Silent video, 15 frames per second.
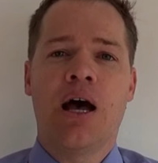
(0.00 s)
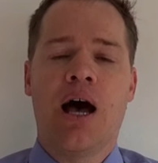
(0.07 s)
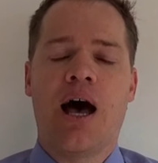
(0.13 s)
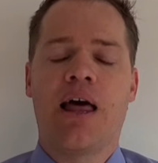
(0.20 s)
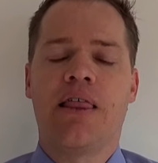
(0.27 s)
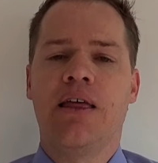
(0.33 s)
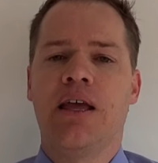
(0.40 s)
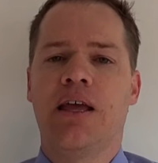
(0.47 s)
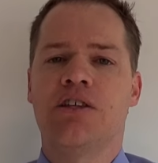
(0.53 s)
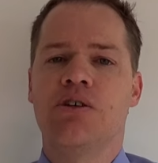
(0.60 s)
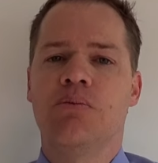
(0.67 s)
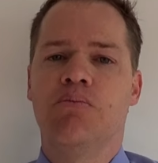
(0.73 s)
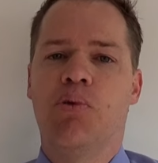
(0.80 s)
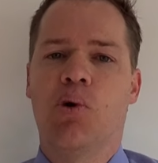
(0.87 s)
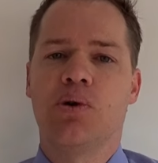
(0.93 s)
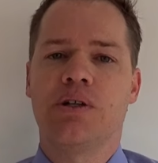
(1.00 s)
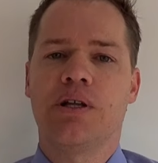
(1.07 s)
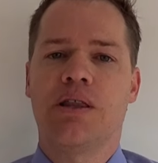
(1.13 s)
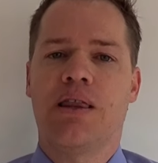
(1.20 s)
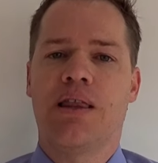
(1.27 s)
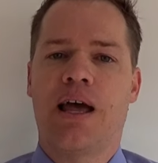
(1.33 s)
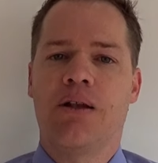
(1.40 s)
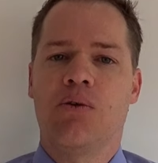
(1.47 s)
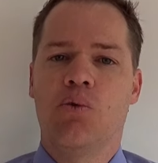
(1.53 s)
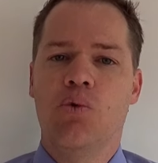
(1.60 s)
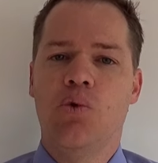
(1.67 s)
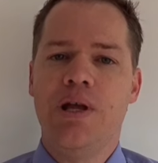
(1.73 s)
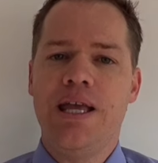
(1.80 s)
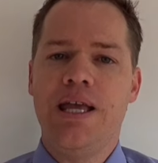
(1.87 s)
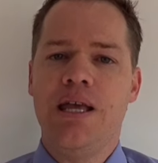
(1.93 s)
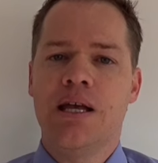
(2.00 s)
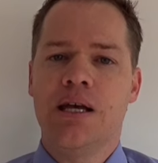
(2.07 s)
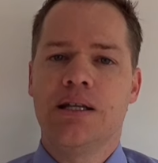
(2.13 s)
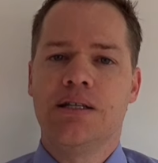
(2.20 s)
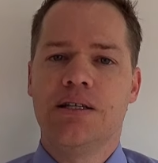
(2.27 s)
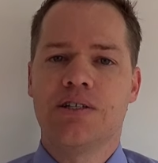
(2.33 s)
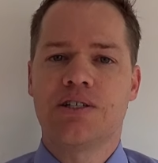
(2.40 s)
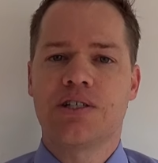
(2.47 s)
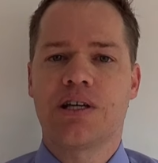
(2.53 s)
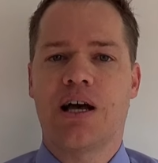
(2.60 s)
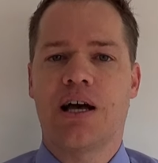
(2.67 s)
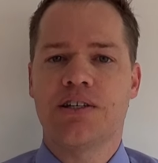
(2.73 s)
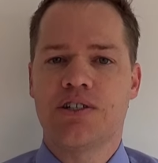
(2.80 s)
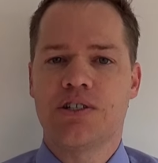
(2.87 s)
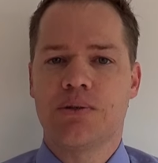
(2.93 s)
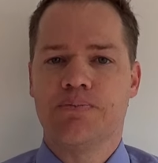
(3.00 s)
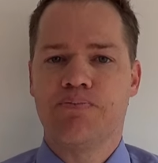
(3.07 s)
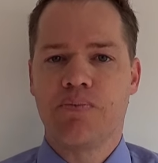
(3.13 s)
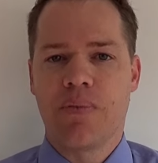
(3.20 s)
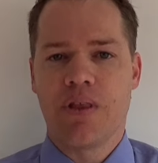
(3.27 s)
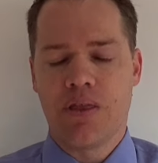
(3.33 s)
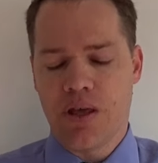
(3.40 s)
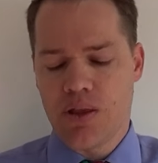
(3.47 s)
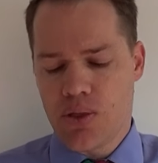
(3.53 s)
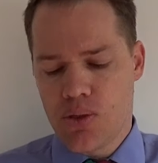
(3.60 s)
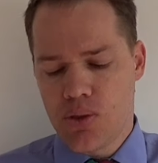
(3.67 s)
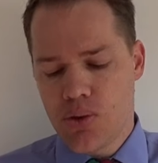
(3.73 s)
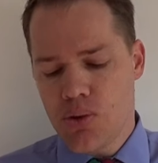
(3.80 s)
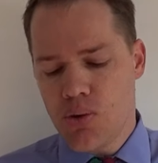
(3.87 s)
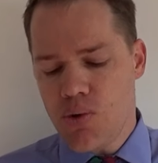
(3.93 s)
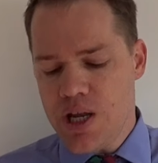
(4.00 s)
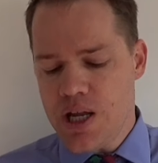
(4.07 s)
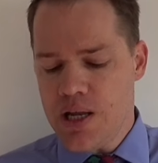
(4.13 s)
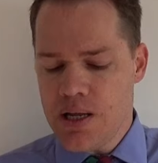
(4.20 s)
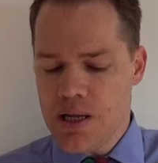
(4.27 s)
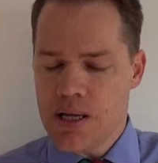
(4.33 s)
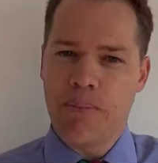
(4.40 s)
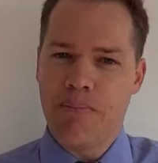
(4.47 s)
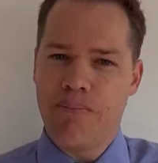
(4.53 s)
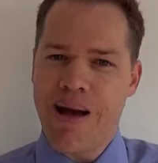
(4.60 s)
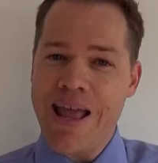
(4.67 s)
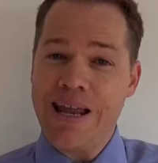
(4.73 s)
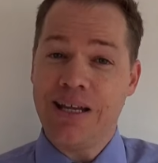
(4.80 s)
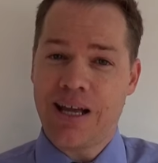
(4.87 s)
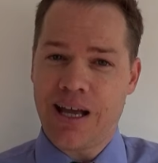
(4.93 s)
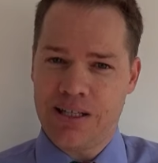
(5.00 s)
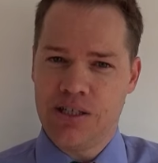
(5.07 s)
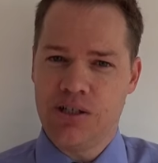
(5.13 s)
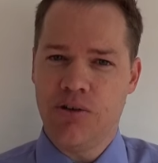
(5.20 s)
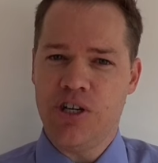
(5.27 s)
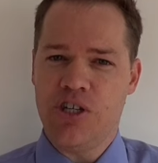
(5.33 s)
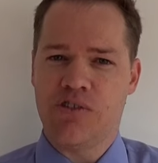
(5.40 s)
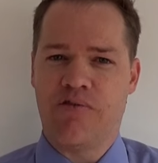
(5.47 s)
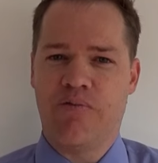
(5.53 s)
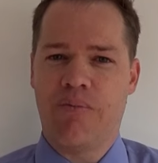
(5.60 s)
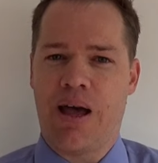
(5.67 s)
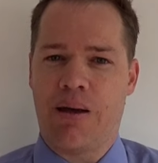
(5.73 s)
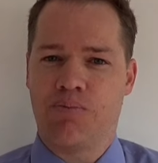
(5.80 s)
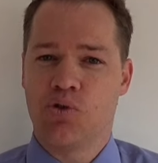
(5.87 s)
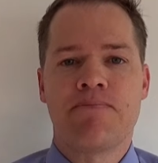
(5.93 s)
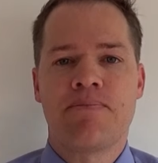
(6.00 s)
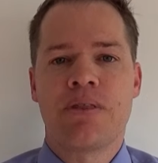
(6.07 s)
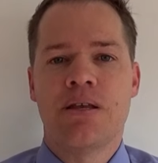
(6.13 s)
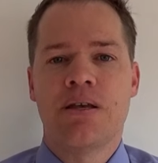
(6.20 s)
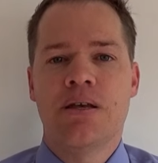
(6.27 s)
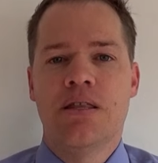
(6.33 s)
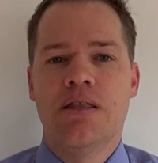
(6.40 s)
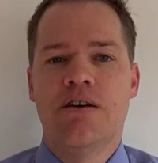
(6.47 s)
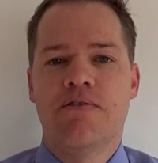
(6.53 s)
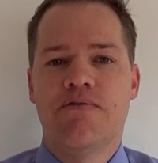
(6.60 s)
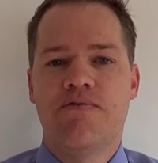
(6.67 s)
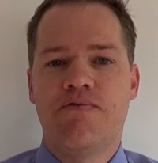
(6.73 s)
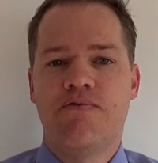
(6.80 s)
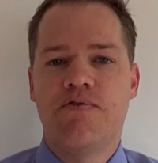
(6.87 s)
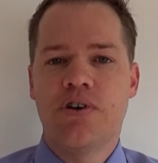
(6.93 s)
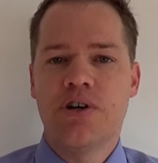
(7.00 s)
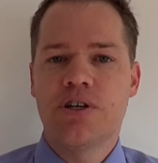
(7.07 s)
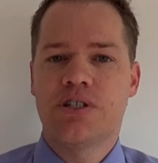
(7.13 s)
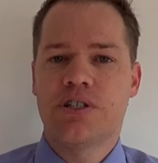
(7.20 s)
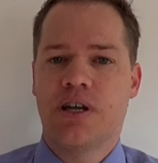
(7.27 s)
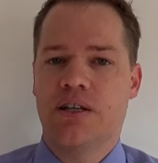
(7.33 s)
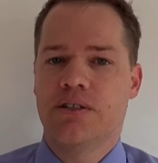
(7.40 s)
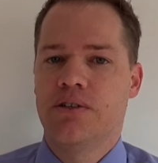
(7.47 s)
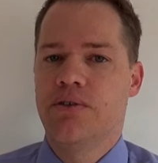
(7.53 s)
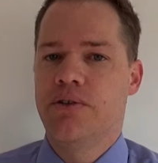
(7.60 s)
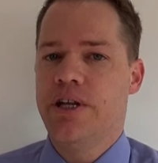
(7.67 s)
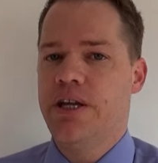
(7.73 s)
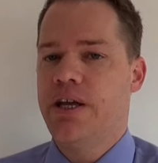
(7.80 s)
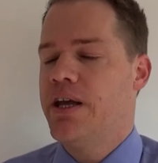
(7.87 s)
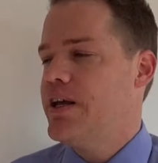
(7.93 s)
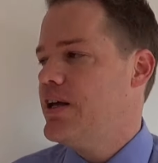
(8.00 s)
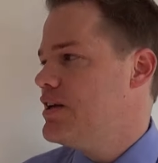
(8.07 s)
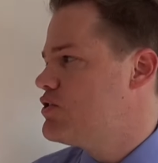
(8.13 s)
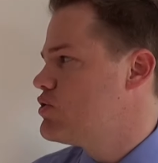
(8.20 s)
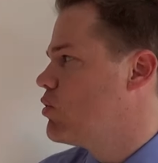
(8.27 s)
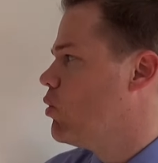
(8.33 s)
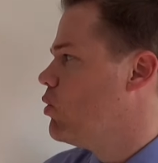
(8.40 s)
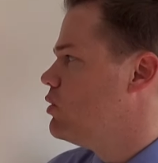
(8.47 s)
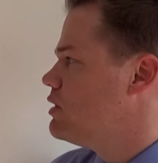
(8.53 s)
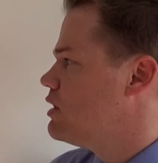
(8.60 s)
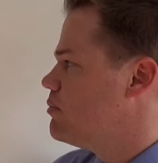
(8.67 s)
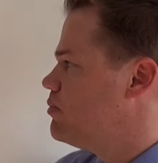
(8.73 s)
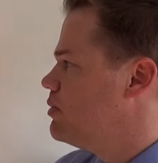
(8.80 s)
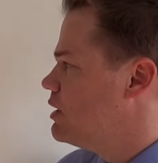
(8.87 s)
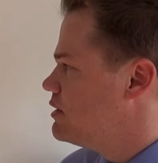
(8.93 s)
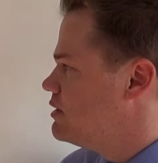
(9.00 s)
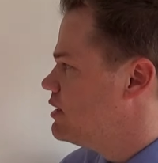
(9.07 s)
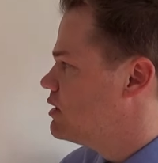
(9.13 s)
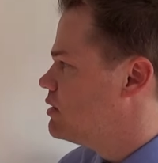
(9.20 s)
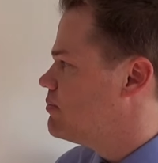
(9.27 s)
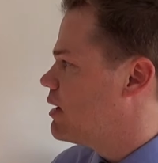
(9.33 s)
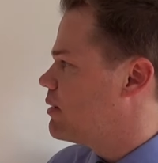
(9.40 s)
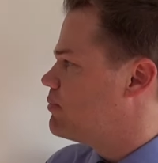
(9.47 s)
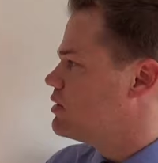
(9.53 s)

I think it's important that we discuss the three main categories of maps. The first category is called the political map.